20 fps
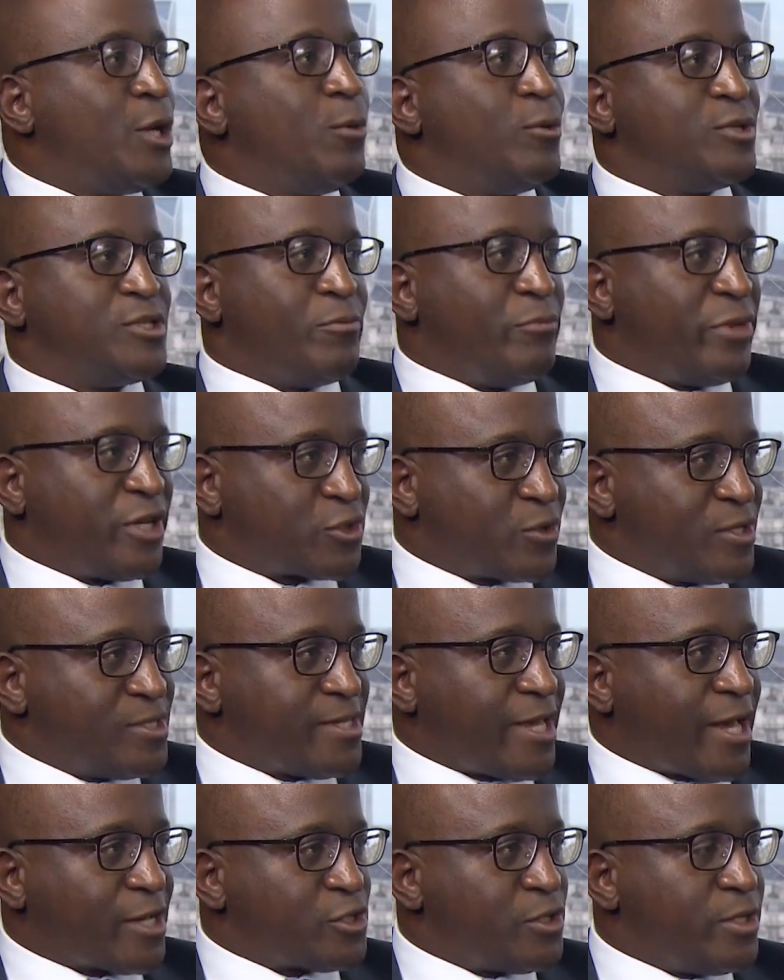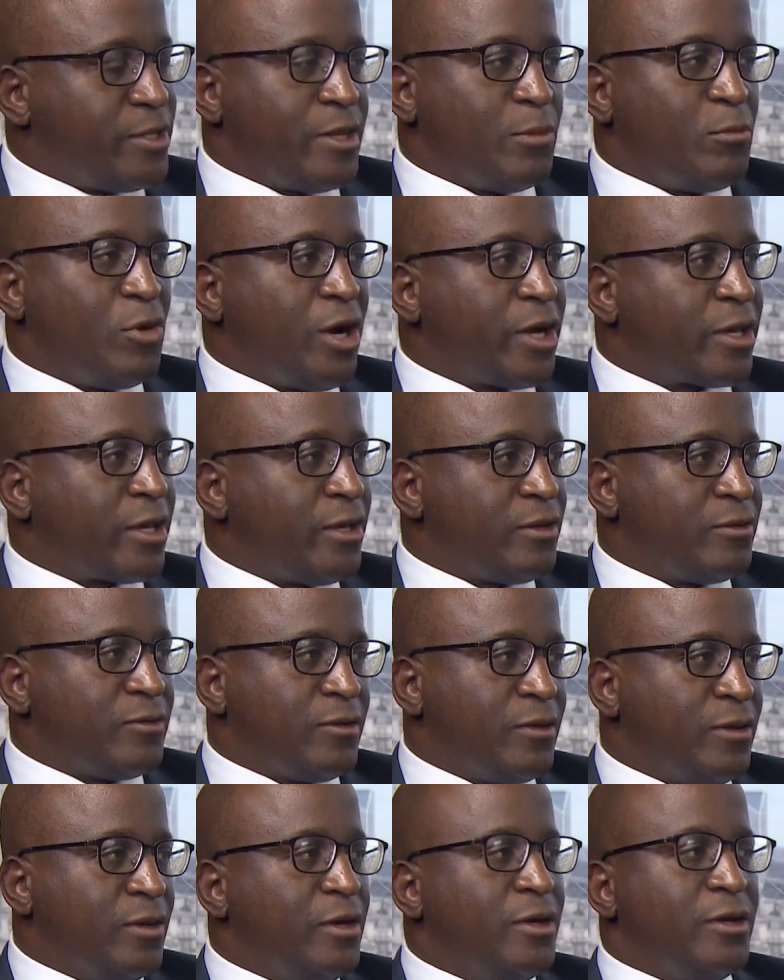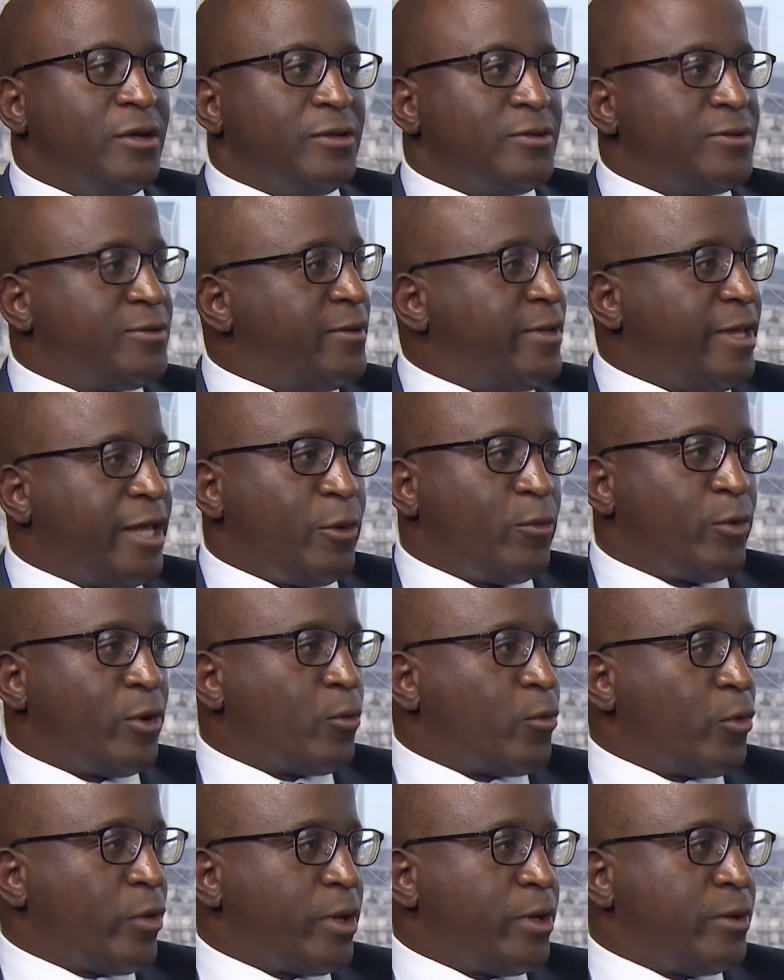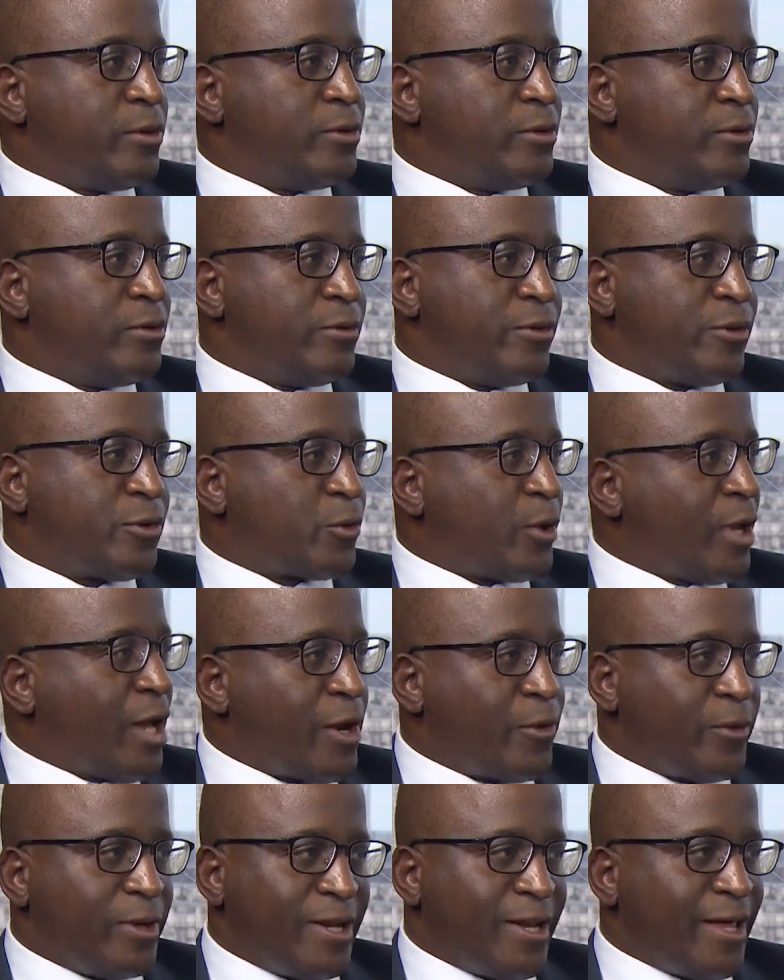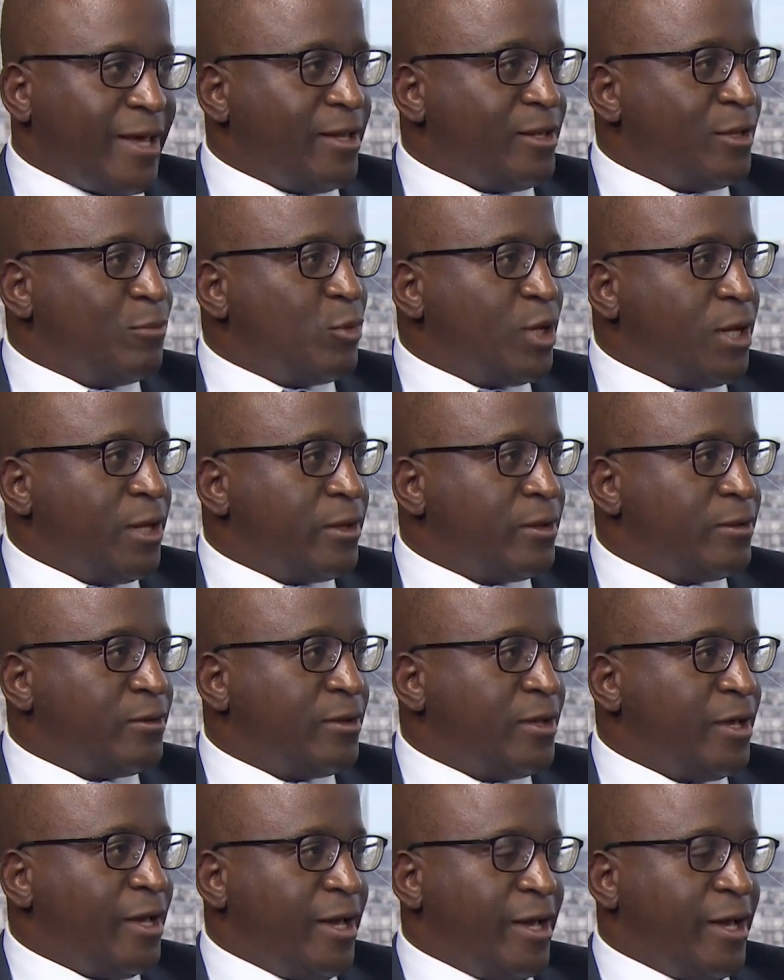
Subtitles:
was a big transaction in the market. Today we're working on $380 million.